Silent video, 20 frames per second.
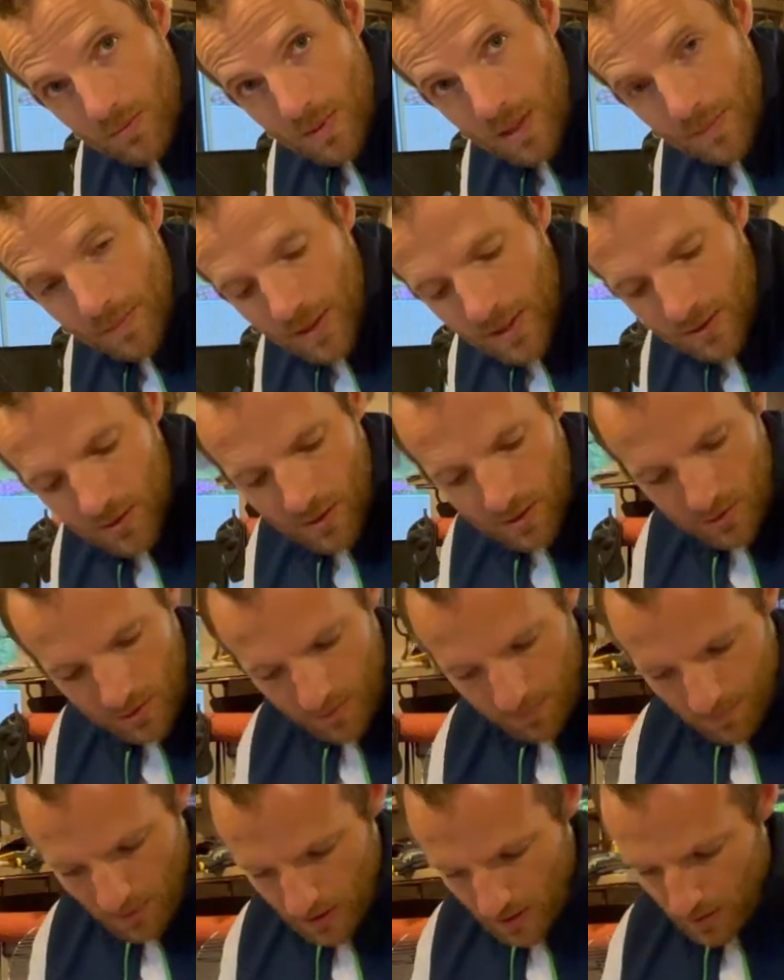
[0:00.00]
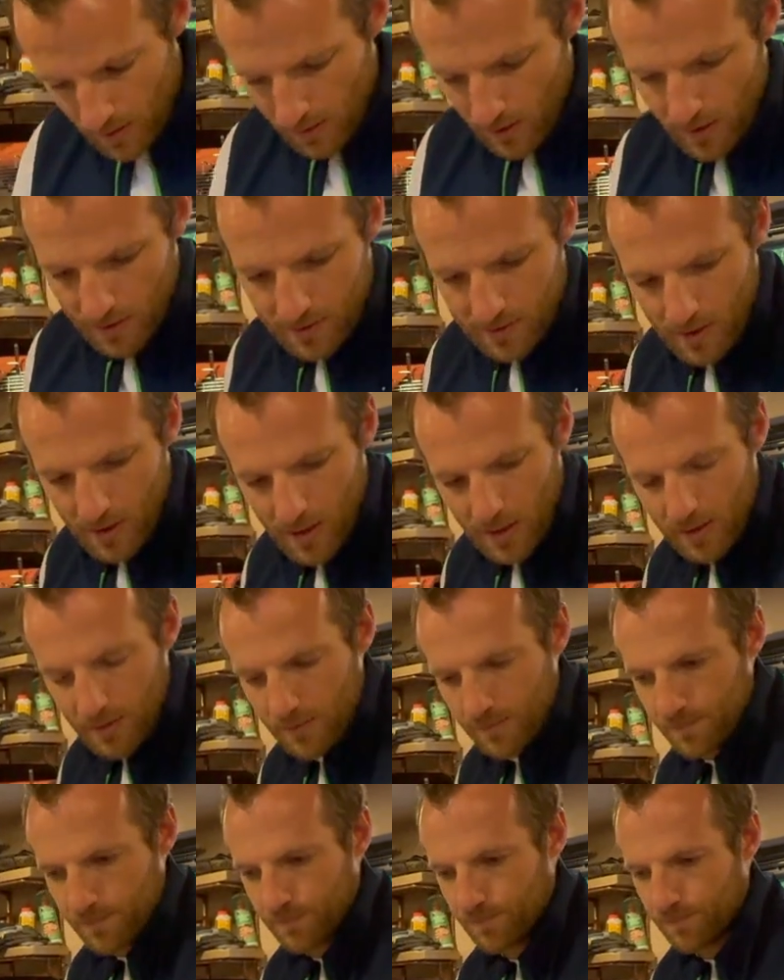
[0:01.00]
millimeters, but then on the other side,
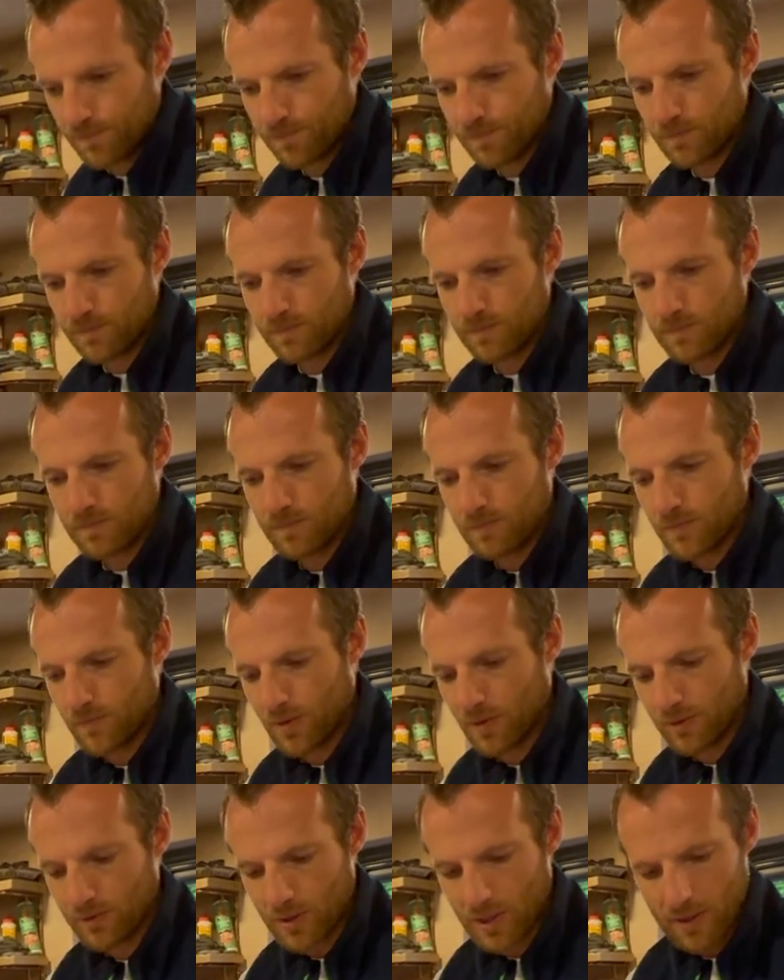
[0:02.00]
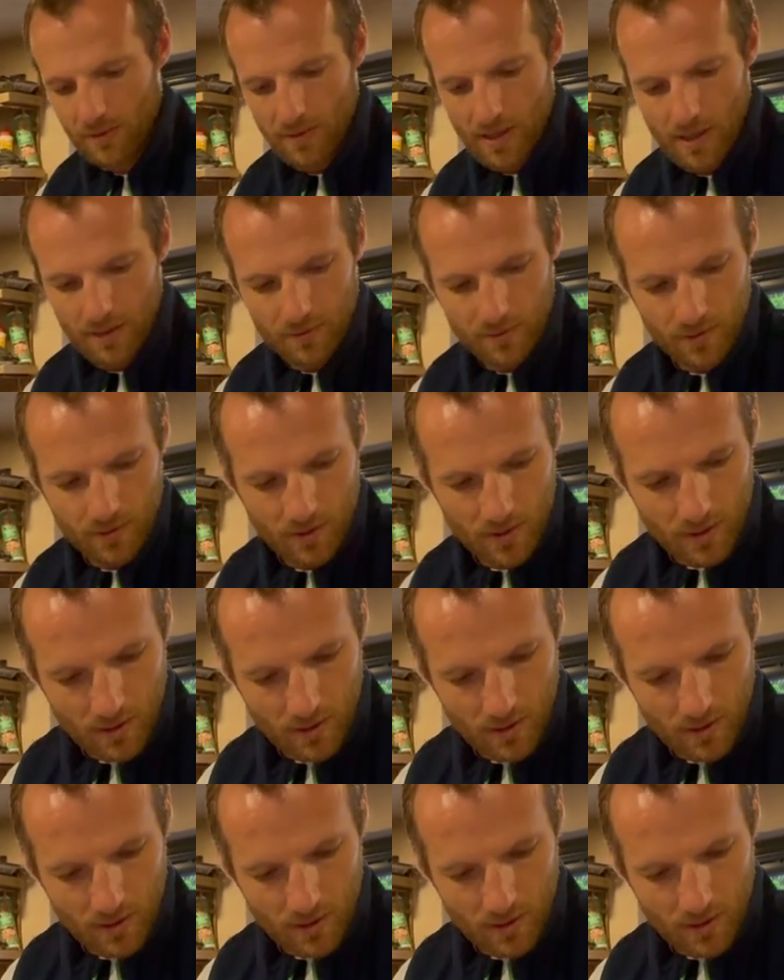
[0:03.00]
if I rotate it around,